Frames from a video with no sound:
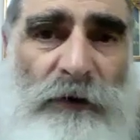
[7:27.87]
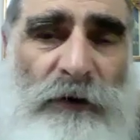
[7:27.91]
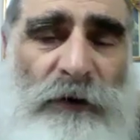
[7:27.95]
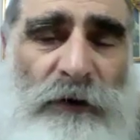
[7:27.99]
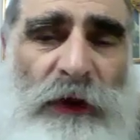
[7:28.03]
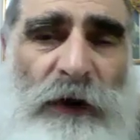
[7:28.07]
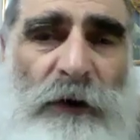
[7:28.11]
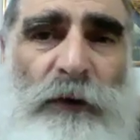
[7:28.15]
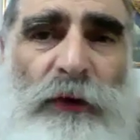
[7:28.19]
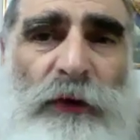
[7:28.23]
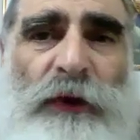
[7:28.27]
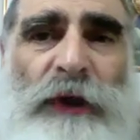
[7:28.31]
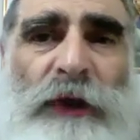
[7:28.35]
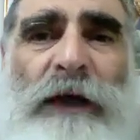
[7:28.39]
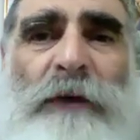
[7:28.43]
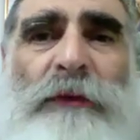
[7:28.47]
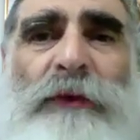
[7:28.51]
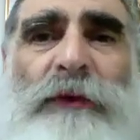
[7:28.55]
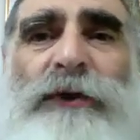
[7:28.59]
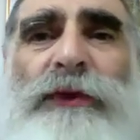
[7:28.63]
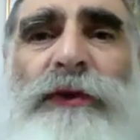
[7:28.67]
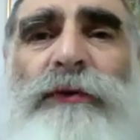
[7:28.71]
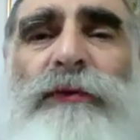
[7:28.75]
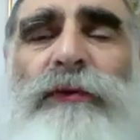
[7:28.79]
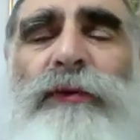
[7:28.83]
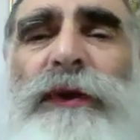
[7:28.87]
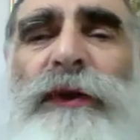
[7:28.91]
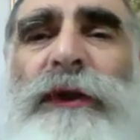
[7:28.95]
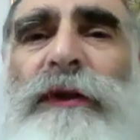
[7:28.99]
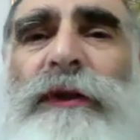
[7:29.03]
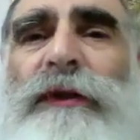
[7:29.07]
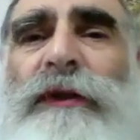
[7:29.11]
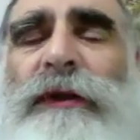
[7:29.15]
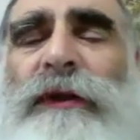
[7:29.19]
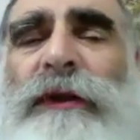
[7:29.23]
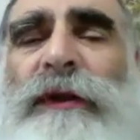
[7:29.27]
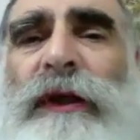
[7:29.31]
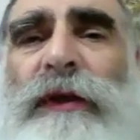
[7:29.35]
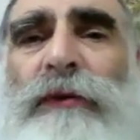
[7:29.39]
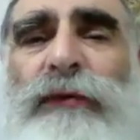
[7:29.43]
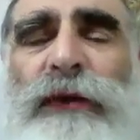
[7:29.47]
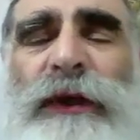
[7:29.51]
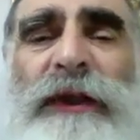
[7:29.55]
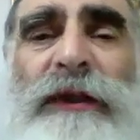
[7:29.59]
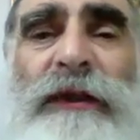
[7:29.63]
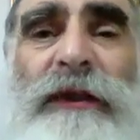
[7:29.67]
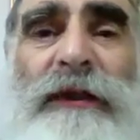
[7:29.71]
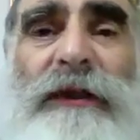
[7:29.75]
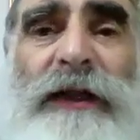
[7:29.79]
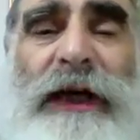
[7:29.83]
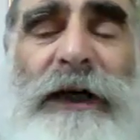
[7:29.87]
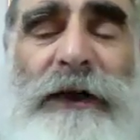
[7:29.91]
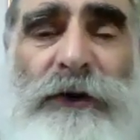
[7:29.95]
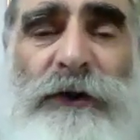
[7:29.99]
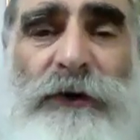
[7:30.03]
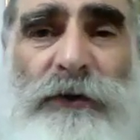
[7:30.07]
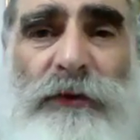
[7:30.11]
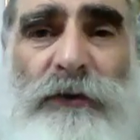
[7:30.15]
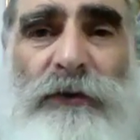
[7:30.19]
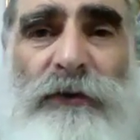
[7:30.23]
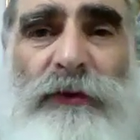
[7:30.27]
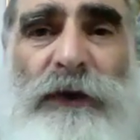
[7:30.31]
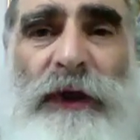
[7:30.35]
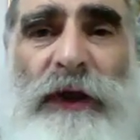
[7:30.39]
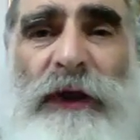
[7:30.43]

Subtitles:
were able to reconnect